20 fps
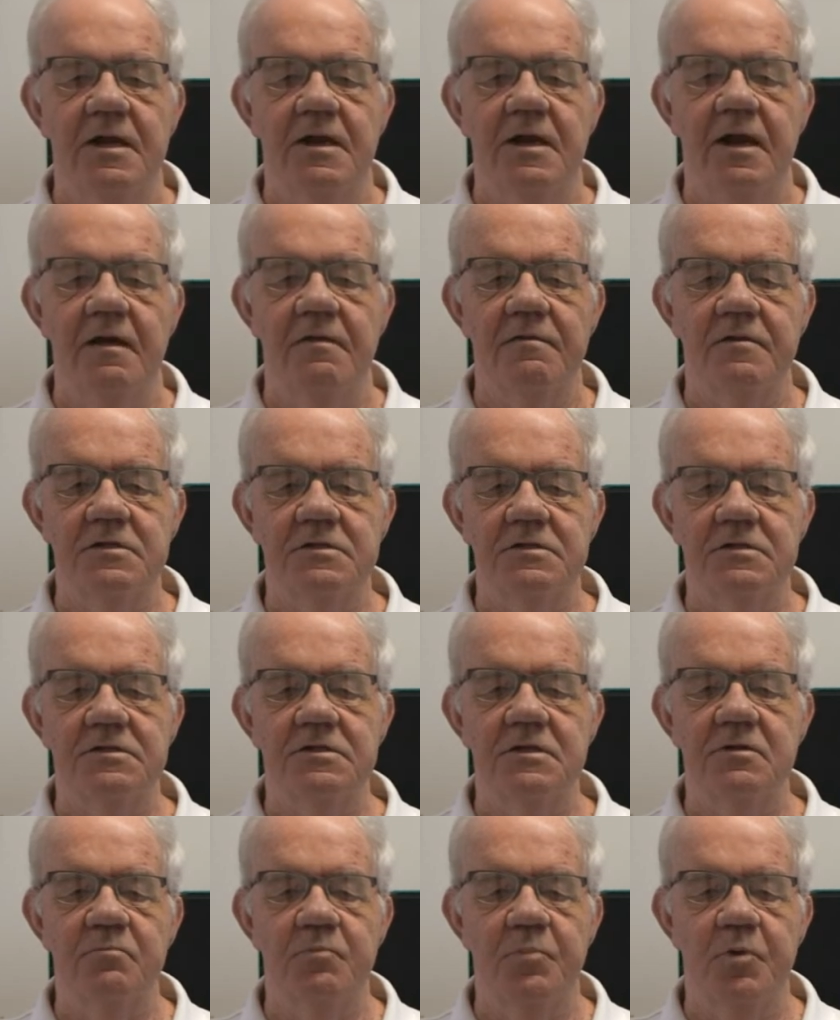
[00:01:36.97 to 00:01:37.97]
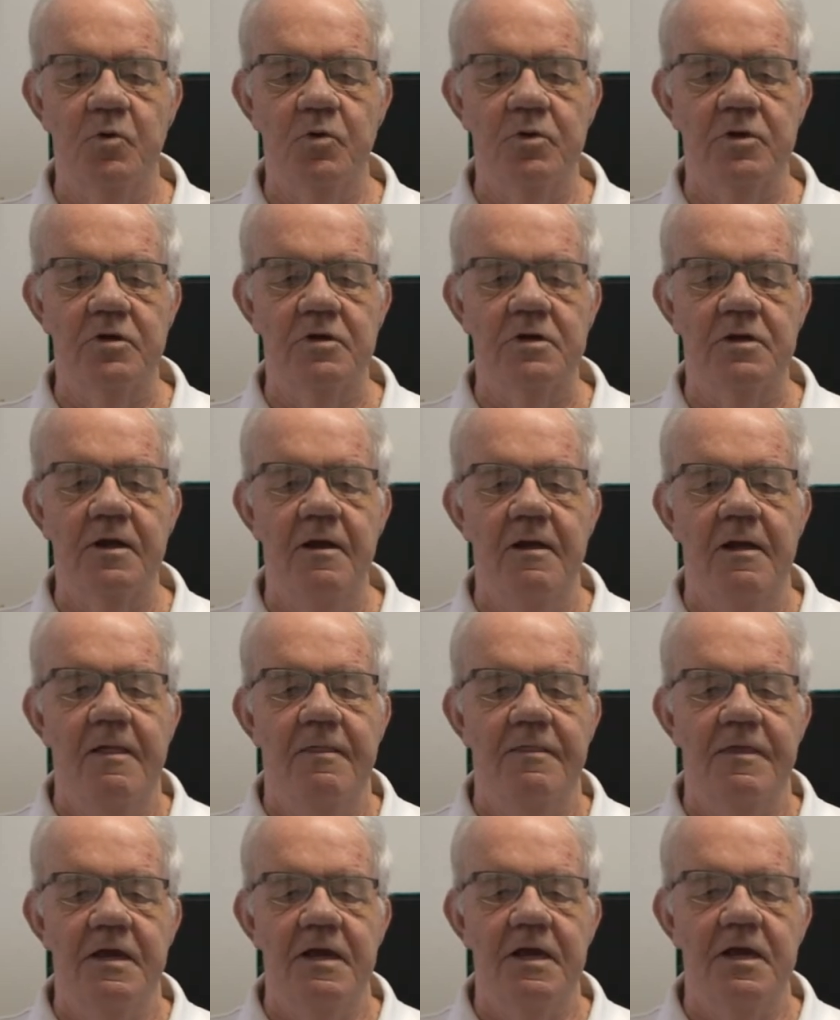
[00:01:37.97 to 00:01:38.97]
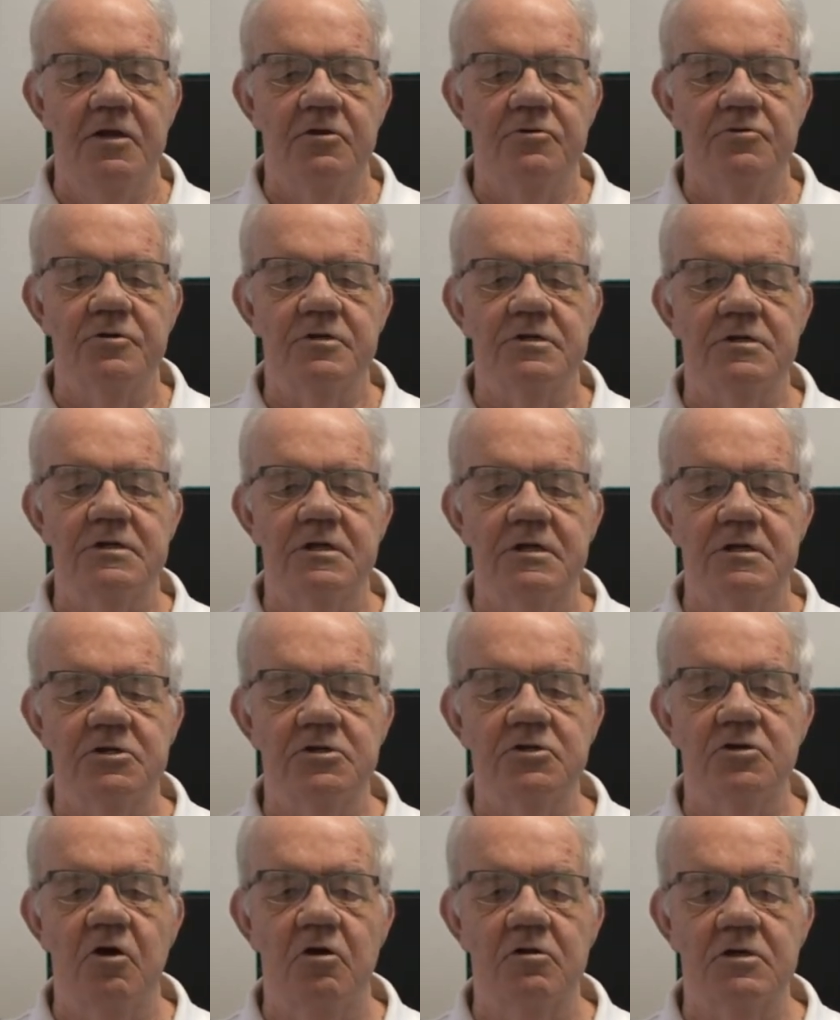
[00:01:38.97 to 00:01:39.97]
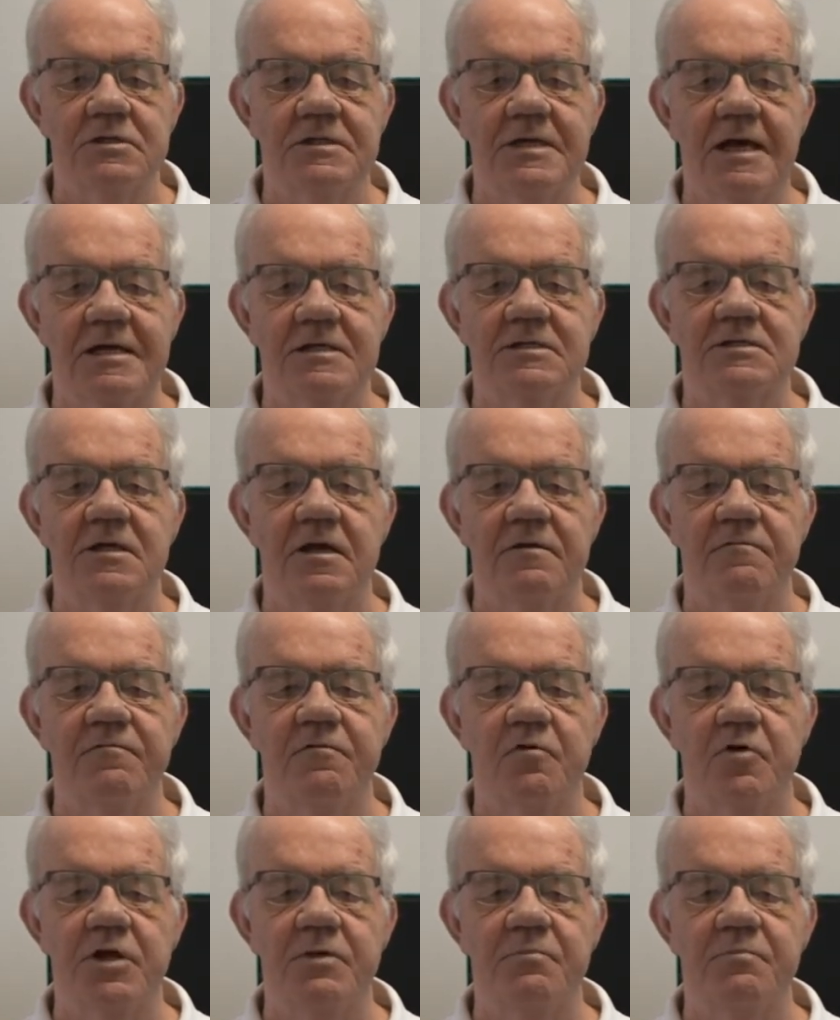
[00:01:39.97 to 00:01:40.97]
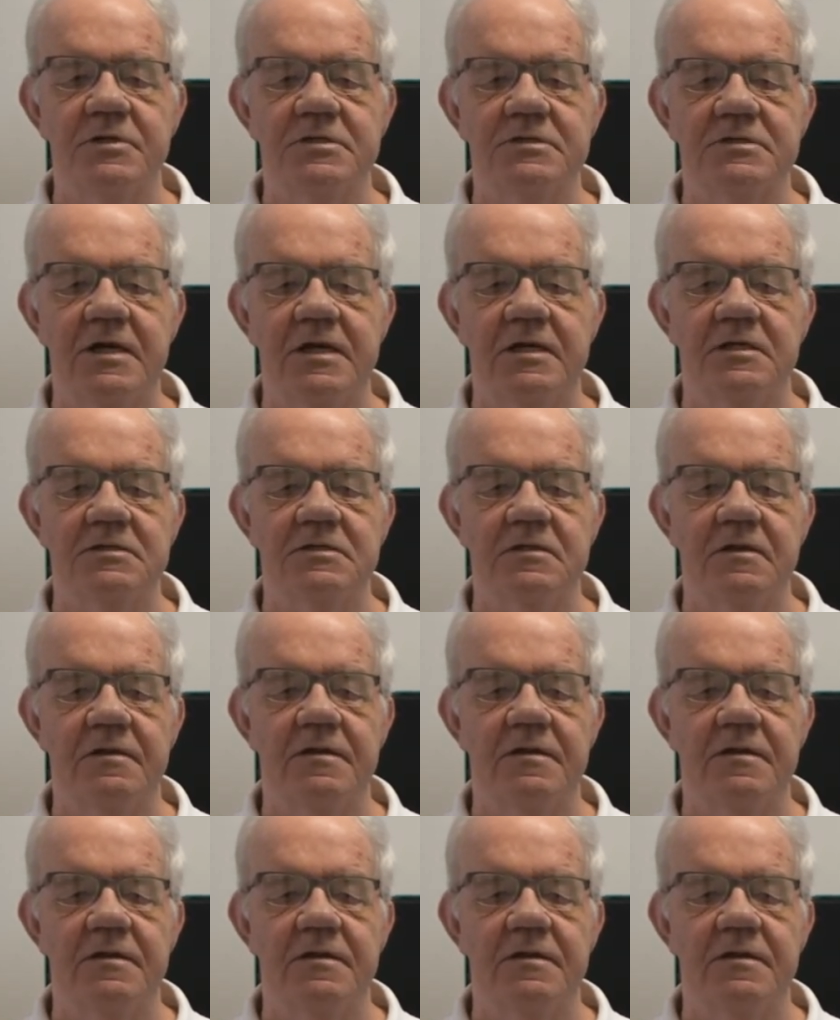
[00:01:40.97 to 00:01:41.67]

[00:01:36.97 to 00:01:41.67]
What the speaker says: Now this is important. The interest is not taxed at 40%.